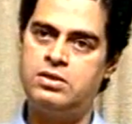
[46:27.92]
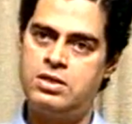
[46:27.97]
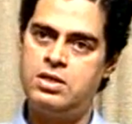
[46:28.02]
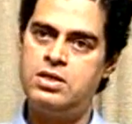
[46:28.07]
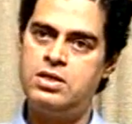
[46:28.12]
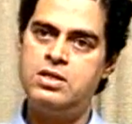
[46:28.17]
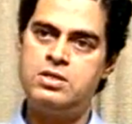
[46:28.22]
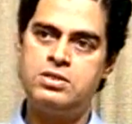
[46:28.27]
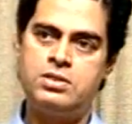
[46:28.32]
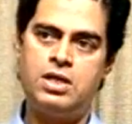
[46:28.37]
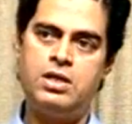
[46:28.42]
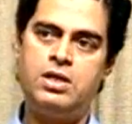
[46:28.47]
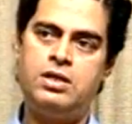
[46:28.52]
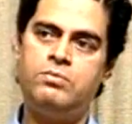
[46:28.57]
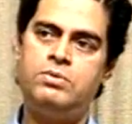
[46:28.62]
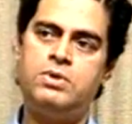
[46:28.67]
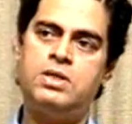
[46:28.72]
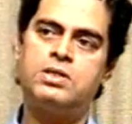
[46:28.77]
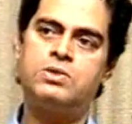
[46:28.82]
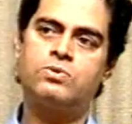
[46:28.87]

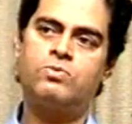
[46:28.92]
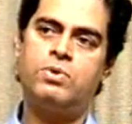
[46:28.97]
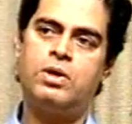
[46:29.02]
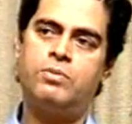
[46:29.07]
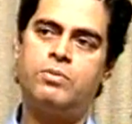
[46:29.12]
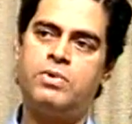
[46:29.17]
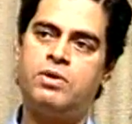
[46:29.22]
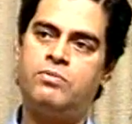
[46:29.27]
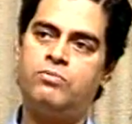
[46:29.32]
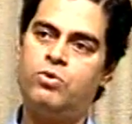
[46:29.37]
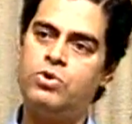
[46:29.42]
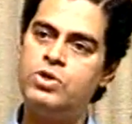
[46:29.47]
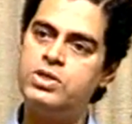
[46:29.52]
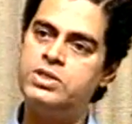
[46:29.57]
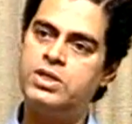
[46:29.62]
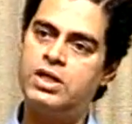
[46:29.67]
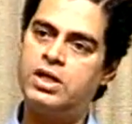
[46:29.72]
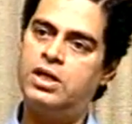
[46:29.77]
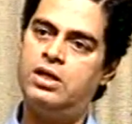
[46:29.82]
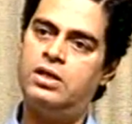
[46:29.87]
centimeters square per volt
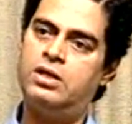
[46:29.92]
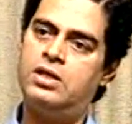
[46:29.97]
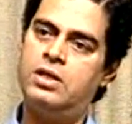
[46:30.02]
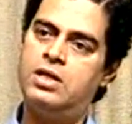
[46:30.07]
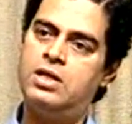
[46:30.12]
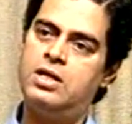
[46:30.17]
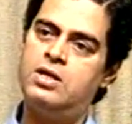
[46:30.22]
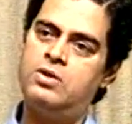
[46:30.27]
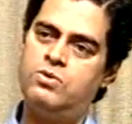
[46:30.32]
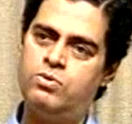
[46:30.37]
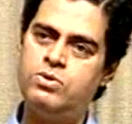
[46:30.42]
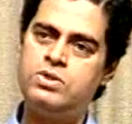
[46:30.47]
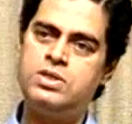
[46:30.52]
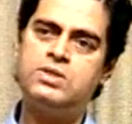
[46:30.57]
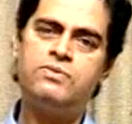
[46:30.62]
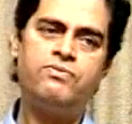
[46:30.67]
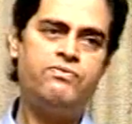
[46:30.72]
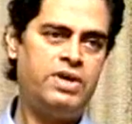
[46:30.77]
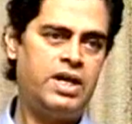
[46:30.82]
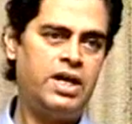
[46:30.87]
second, which is
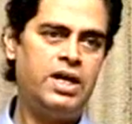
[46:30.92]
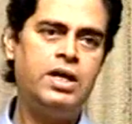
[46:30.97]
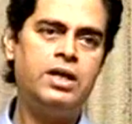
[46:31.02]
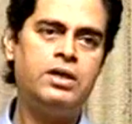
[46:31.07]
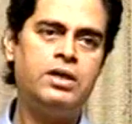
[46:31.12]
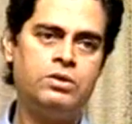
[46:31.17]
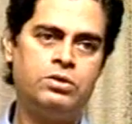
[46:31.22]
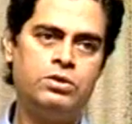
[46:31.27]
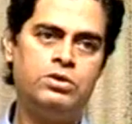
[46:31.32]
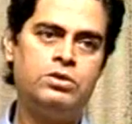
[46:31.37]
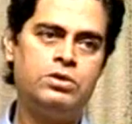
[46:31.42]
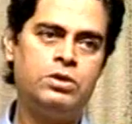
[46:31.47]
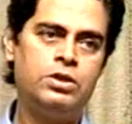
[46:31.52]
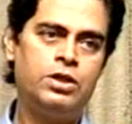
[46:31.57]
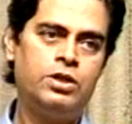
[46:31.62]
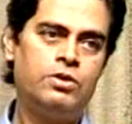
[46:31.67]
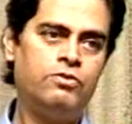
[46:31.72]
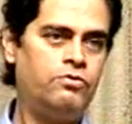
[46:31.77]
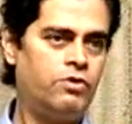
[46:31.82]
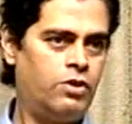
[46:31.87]
fairly good
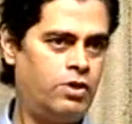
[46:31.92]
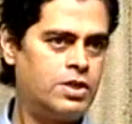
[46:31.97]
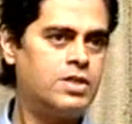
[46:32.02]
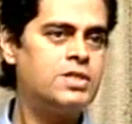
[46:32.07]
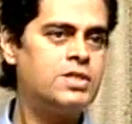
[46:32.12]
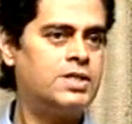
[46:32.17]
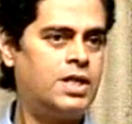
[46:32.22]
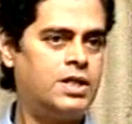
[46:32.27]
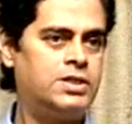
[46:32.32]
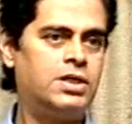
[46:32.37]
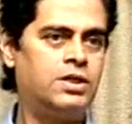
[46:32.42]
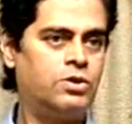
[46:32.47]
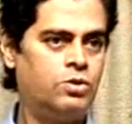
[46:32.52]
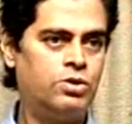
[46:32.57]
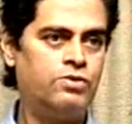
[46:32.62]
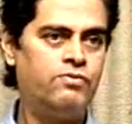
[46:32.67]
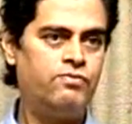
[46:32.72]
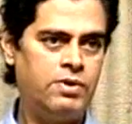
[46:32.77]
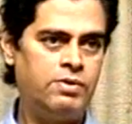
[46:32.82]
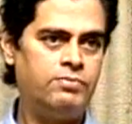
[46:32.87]
for such a good
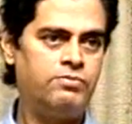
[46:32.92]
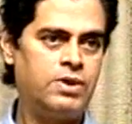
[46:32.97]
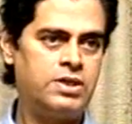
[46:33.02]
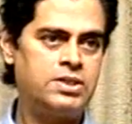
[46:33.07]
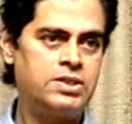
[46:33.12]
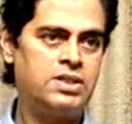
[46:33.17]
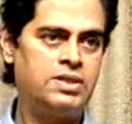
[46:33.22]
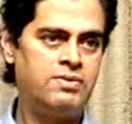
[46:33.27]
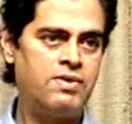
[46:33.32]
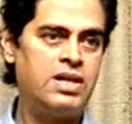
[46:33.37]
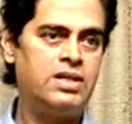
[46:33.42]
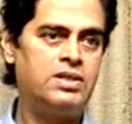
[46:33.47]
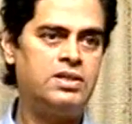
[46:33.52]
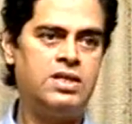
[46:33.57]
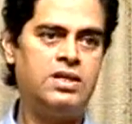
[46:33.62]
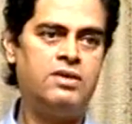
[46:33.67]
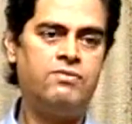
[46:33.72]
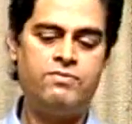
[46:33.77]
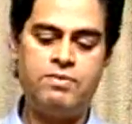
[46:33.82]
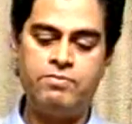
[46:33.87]
film, for a very
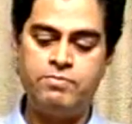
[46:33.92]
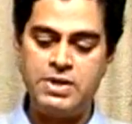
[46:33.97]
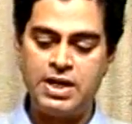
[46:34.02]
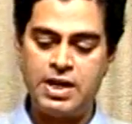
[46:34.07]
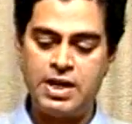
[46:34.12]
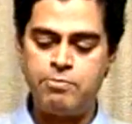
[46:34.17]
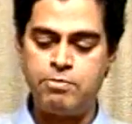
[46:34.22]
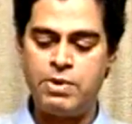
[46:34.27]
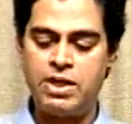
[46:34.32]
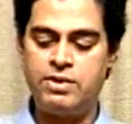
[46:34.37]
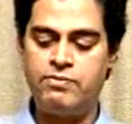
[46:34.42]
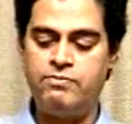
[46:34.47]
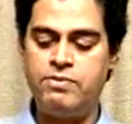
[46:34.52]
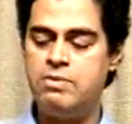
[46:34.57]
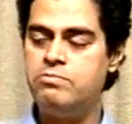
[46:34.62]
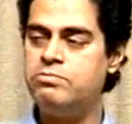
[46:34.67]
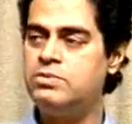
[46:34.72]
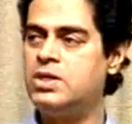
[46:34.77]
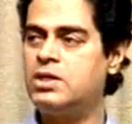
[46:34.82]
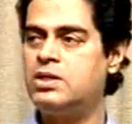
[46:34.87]
thin film. Remember, the film
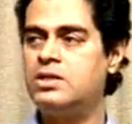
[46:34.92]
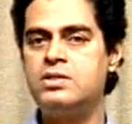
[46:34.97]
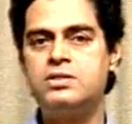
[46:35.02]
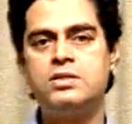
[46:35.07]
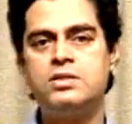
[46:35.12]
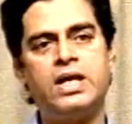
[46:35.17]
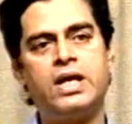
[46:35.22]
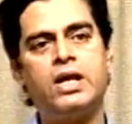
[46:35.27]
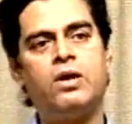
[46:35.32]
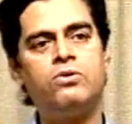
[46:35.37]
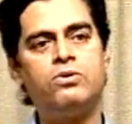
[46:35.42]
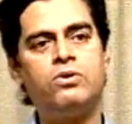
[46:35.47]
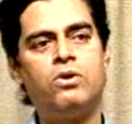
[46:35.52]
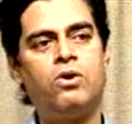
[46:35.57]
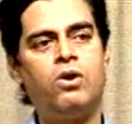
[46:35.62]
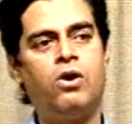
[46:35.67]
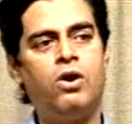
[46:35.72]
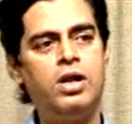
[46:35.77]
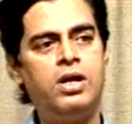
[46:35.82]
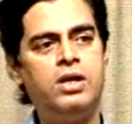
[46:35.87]
thickness is around
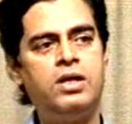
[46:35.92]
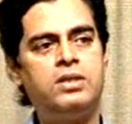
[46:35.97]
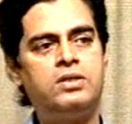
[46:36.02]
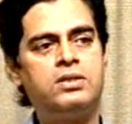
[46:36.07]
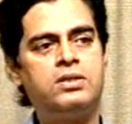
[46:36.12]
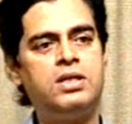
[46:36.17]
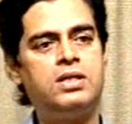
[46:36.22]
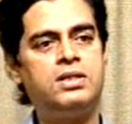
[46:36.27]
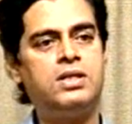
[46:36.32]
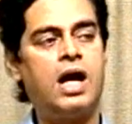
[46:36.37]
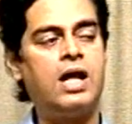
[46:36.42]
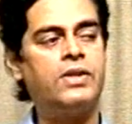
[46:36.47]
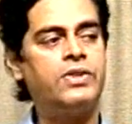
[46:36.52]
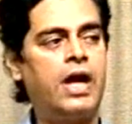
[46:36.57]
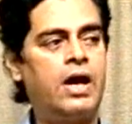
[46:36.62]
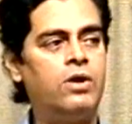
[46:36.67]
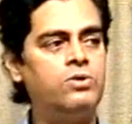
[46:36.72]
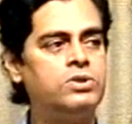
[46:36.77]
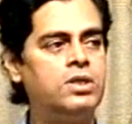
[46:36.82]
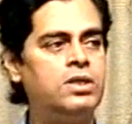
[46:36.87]
only
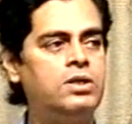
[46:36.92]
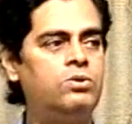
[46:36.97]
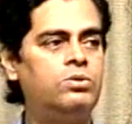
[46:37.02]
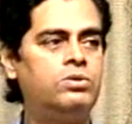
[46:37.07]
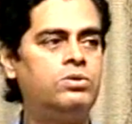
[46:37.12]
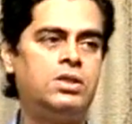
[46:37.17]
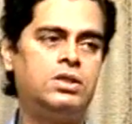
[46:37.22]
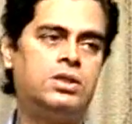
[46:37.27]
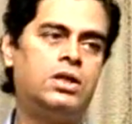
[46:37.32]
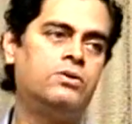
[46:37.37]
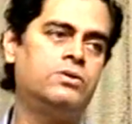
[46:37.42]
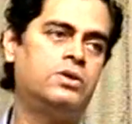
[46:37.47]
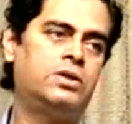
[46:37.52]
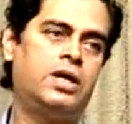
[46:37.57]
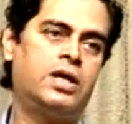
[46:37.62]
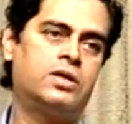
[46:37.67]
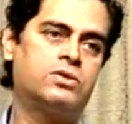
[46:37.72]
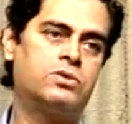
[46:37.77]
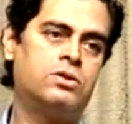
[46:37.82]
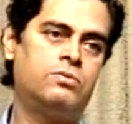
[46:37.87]
3000 to 3000
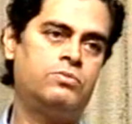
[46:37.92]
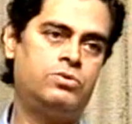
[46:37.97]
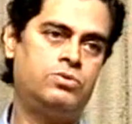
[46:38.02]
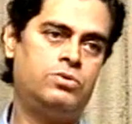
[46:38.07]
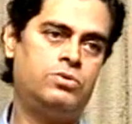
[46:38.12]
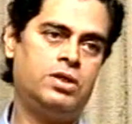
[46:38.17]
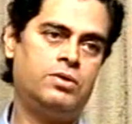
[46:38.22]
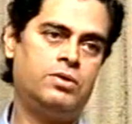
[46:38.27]
angstrom today.